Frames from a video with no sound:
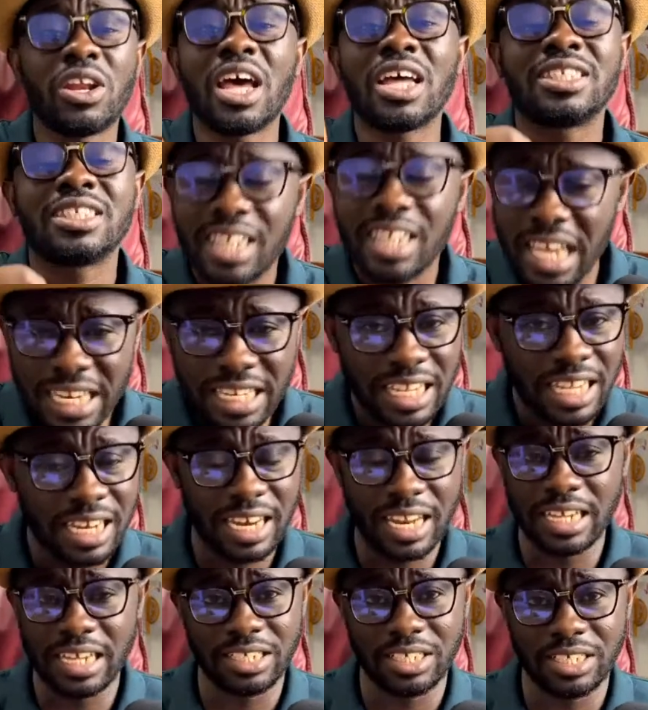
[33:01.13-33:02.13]
attending
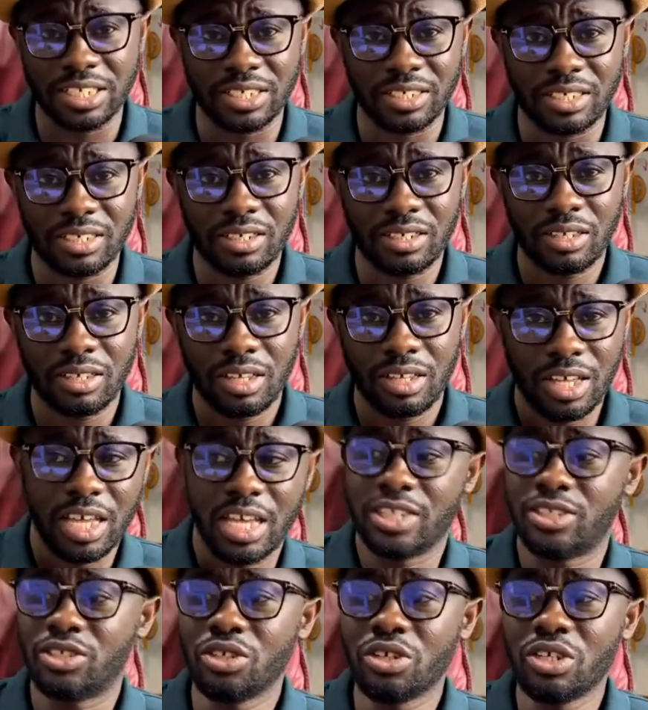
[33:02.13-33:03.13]
lectures.
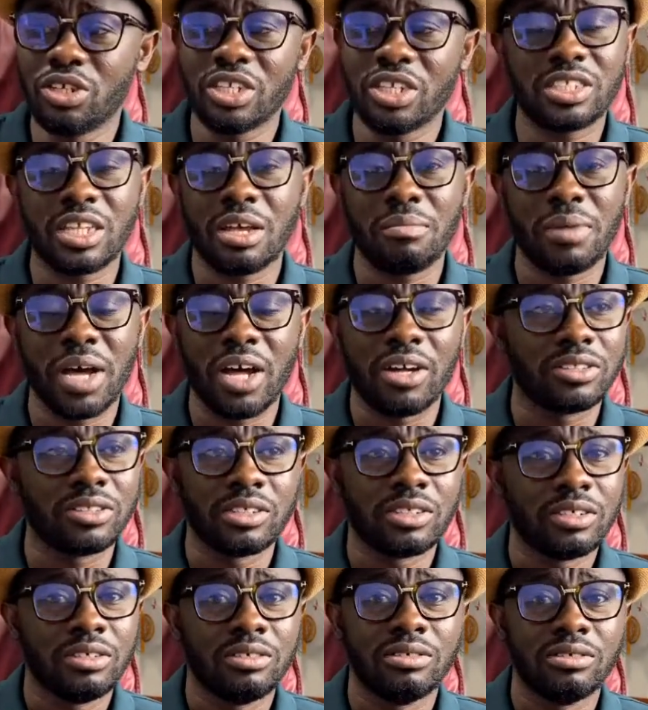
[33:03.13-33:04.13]
It's not just about
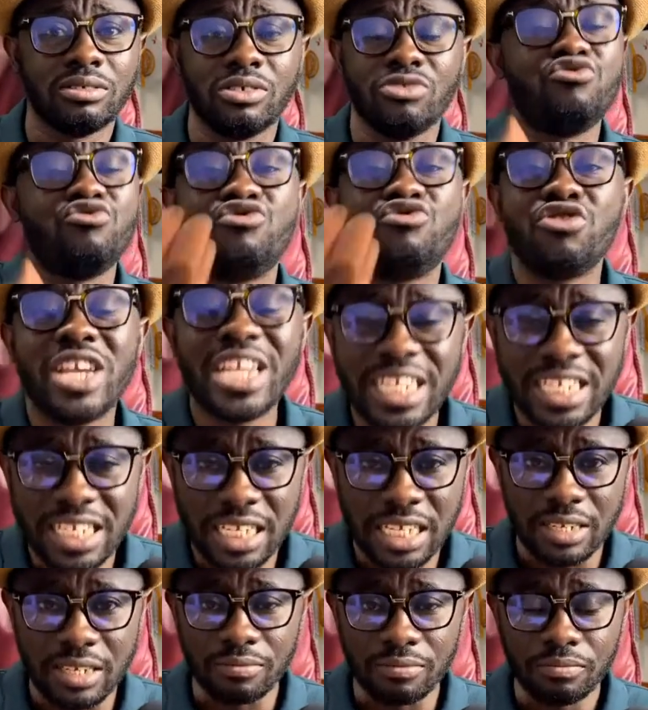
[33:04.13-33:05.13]

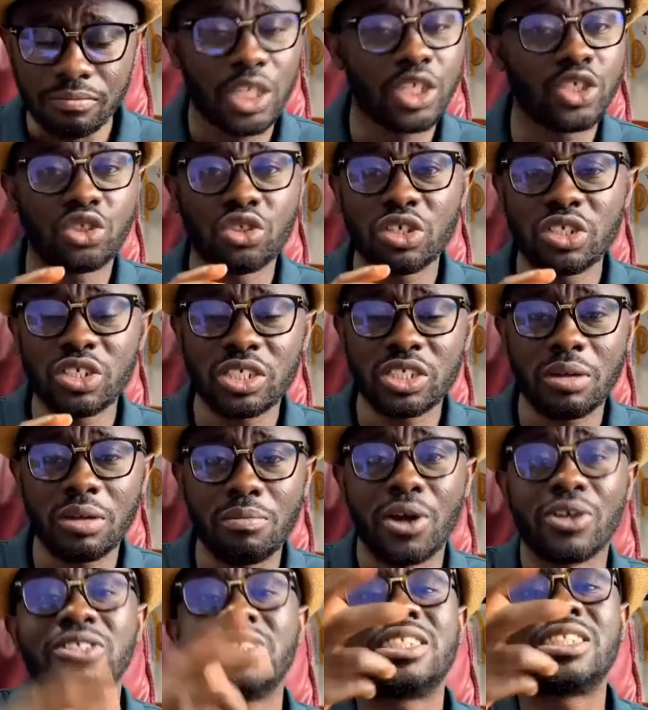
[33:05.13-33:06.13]
reading. It's not just
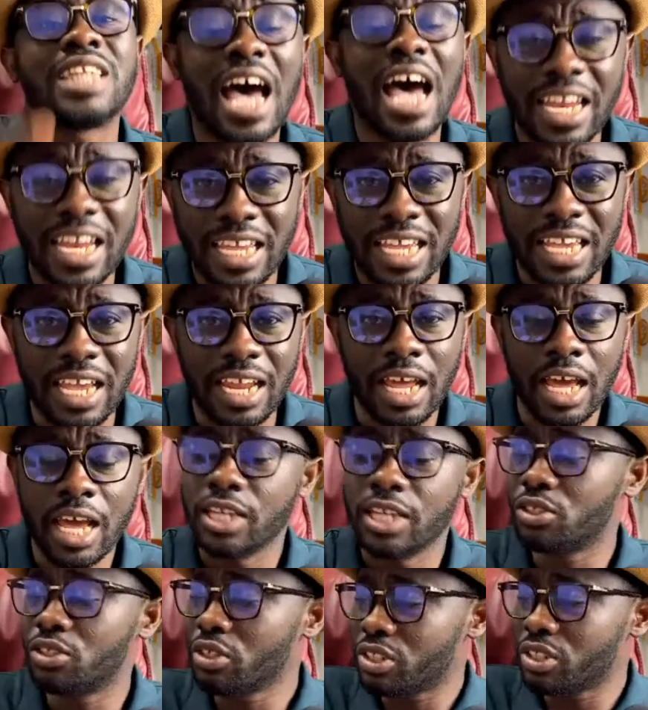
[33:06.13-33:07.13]
about studying.
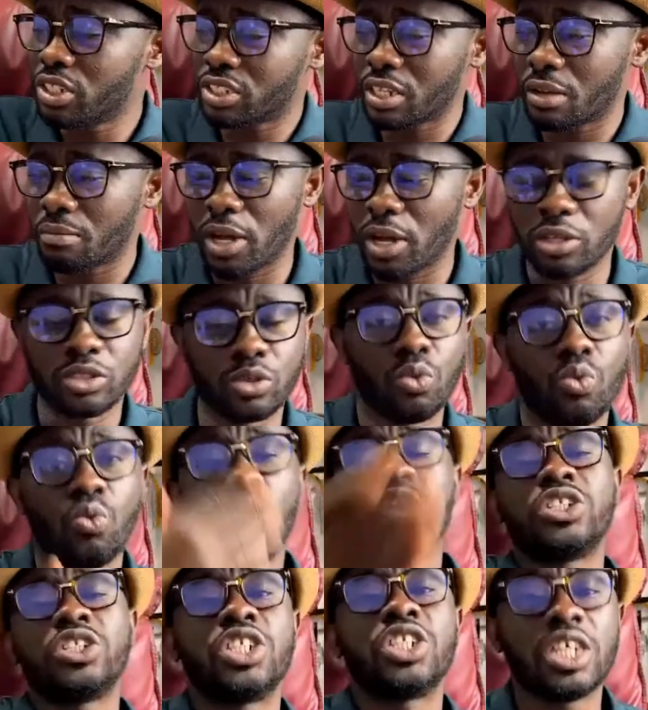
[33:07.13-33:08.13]
It's not just about
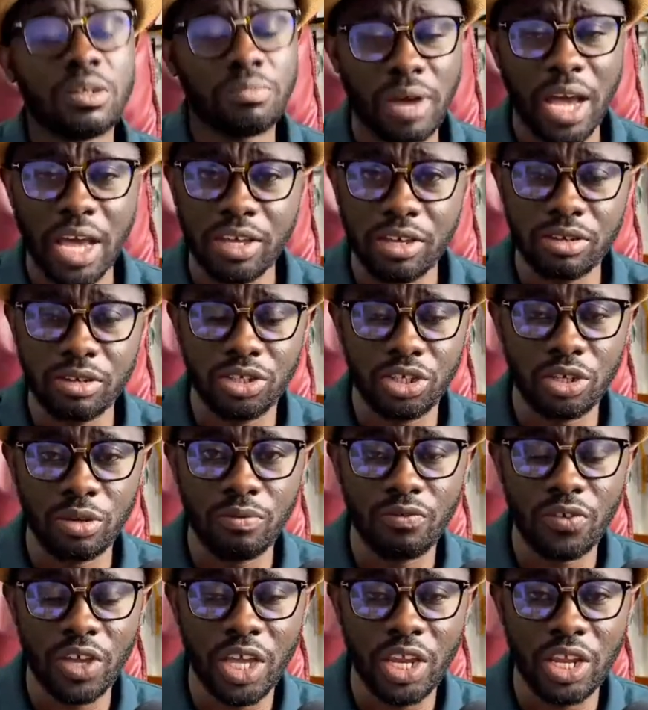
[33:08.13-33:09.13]
watching my YouTube
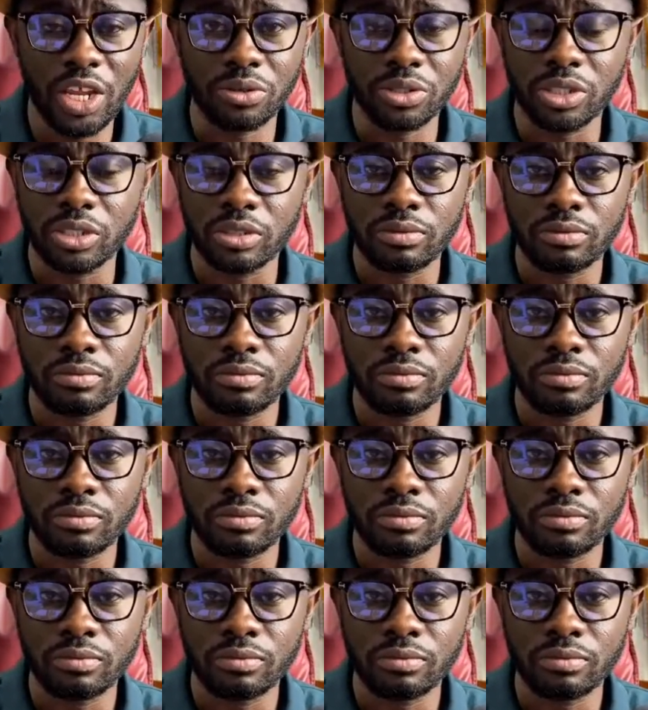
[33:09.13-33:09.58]
videos.